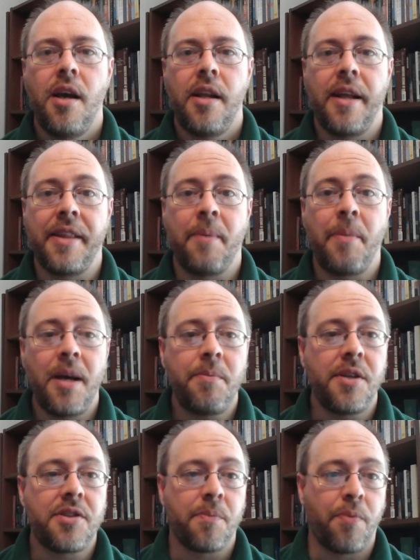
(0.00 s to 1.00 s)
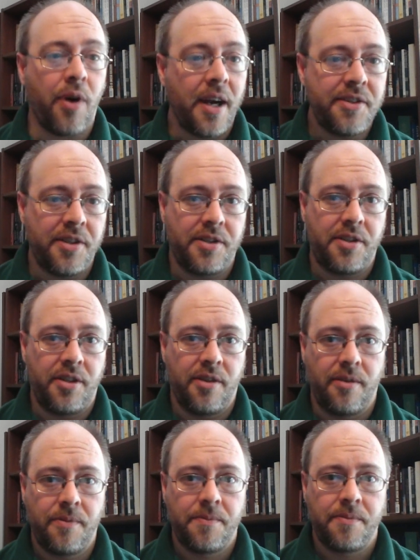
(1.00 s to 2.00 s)
Now, that might be surprising to
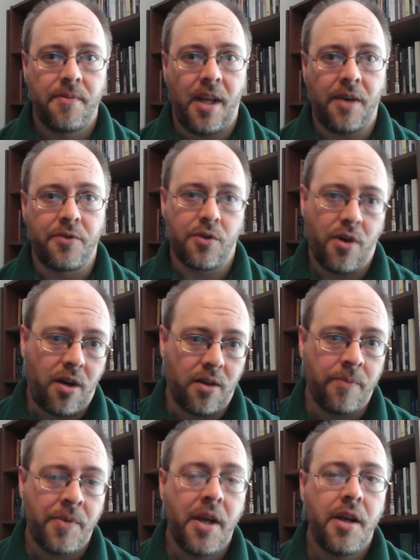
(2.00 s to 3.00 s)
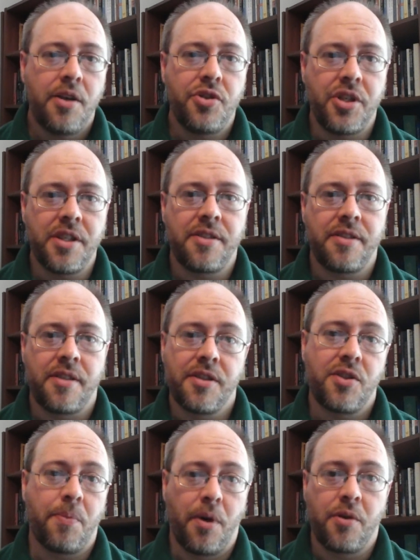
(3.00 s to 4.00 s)
you. After all, Jesus is
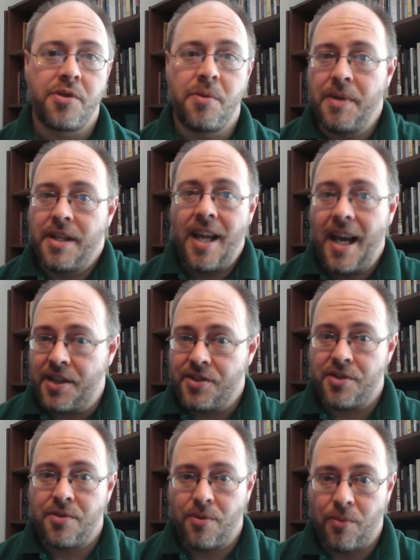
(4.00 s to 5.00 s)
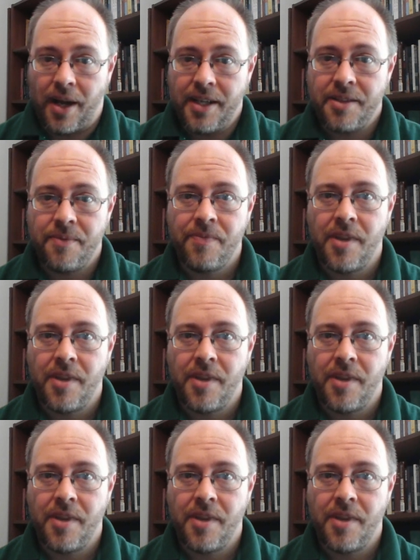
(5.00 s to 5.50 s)
supposed to be nice, right?